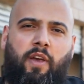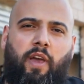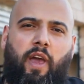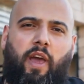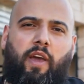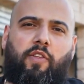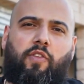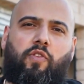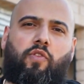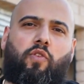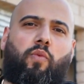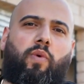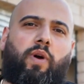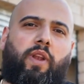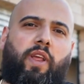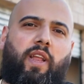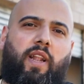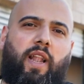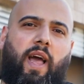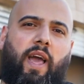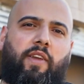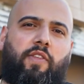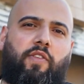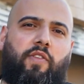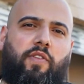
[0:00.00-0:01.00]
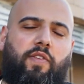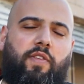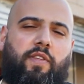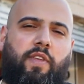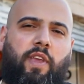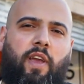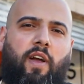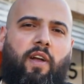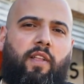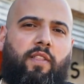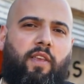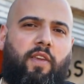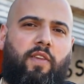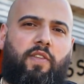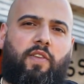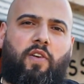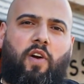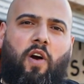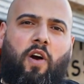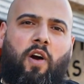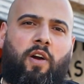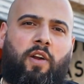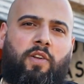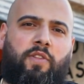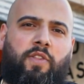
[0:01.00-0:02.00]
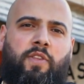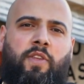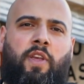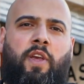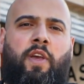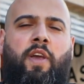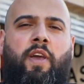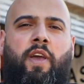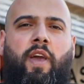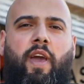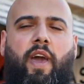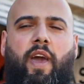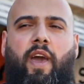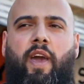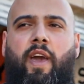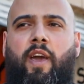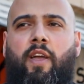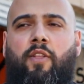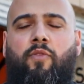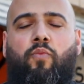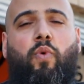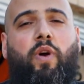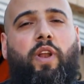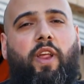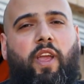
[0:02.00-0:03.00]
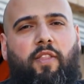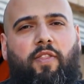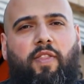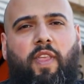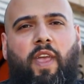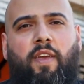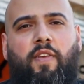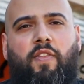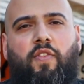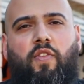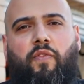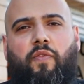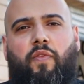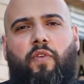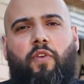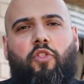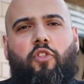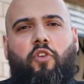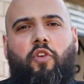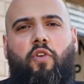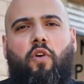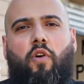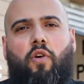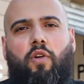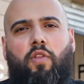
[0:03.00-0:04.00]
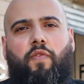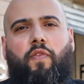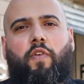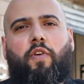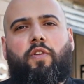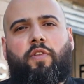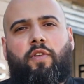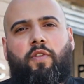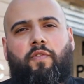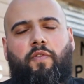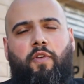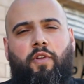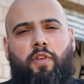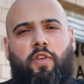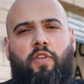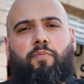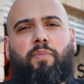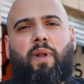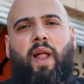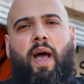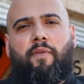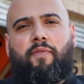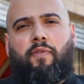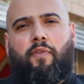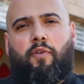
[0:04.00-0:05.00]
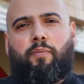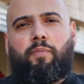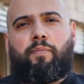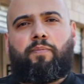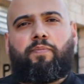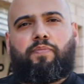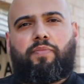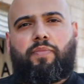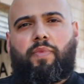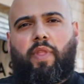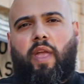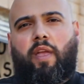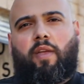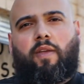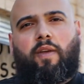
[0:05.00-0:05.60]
as to what he likes to see on these cars and what he thinks the future holds for this platform. Thank